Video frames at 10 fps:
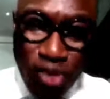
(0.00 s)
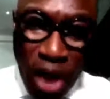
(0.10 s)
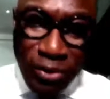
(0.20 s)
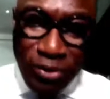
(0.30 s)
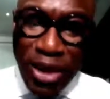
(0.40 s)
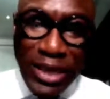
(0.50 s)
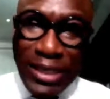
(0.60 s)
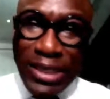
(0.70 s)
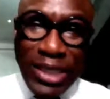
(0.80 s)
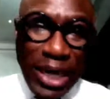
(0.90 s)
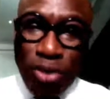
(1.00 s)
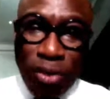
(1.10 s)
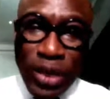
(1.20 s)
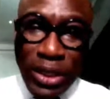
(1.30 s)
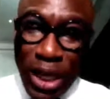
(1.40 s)
right front and
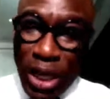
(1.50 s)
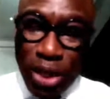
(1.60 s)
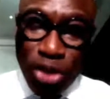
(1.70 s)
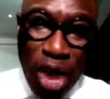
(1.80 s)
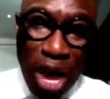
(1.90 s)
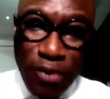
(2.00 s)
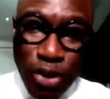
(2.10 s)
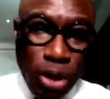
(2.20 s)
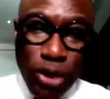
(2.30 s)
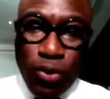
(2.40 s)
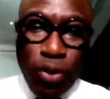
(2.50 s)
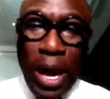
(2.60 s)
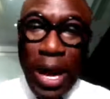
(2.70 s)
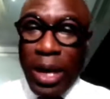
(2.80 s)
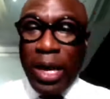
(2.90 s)
center of this that are going to drive and
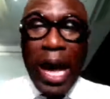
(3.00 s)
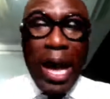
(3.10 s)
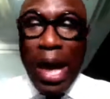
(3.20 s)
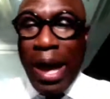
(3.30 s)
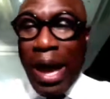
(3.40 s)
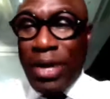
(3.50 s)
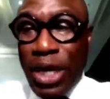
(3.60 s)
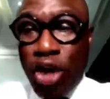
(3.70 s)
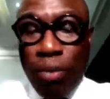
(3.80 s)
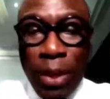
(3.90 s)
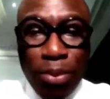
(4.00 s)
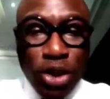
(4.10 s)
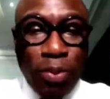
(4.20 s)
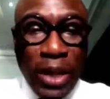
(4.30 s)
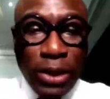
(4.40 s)
transform our economic
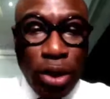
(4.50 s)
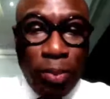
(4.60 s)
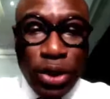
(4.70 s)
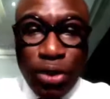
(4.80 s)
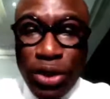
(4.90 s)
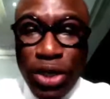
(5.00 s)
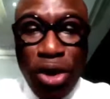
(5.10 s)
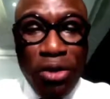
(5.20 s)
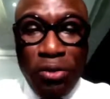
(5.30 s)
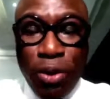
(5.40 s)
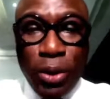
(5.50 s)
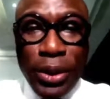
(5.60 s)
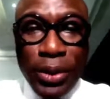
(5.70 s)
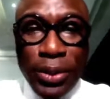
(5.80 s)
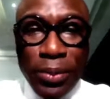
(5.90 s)
prospects and opportunity going forward.